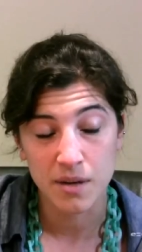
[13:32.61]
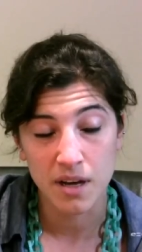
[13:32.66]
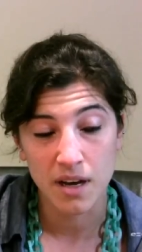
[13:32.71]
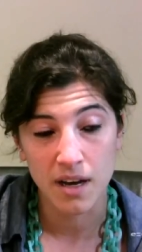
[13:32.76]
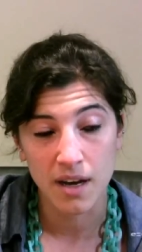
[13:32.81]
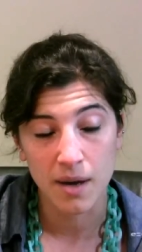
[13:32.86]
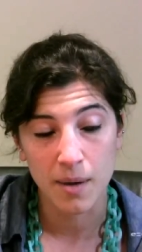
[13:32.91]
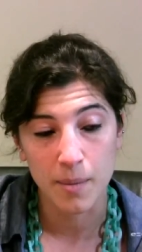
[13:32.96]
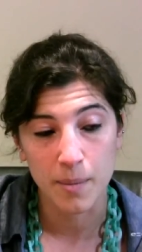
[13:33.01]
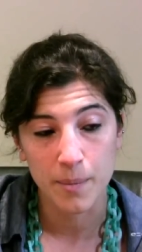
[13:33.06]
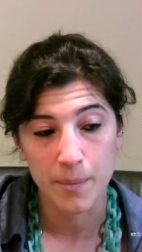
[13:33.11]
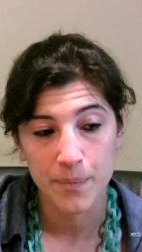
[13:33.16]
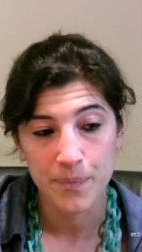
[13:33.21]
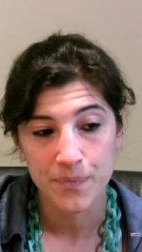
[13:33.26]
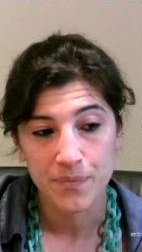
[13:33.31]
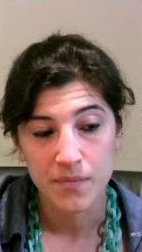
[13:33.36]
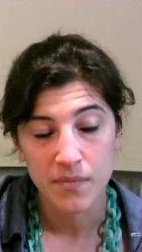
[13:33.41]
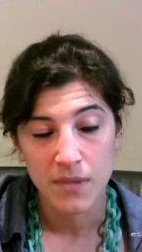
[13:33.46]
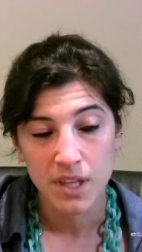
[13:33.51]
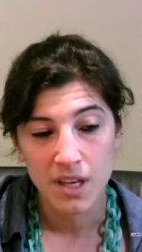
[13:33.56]

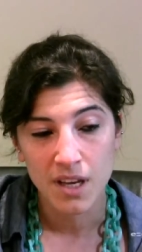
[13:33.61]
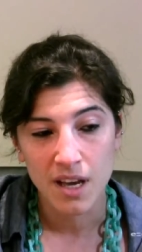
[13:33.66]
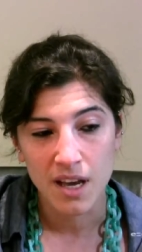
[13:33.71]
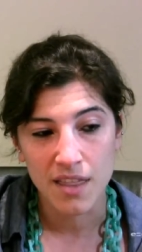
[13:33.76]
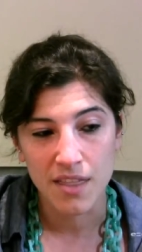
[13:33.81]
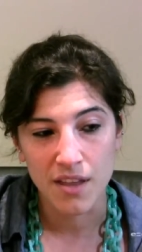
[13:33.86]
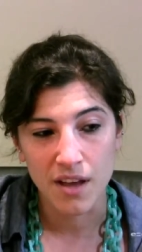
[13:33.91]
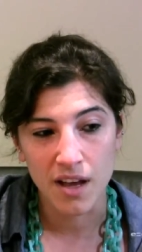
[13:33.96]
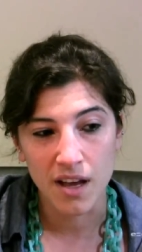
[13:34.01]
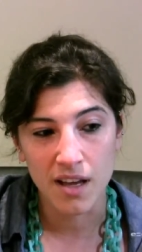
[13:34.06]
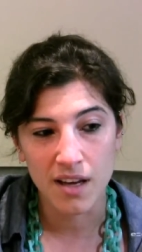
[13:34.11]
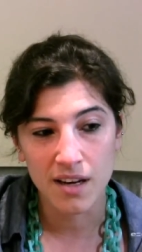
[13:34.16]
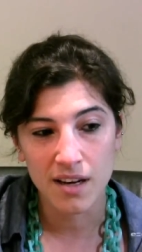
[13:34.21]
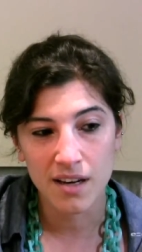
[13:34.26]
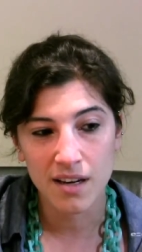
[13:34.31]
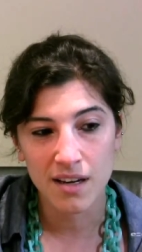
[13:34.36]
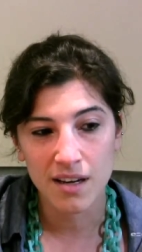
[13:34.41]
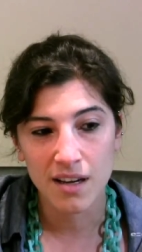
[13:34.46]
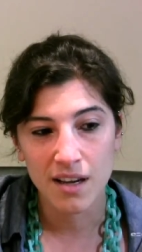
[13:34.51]
I thought,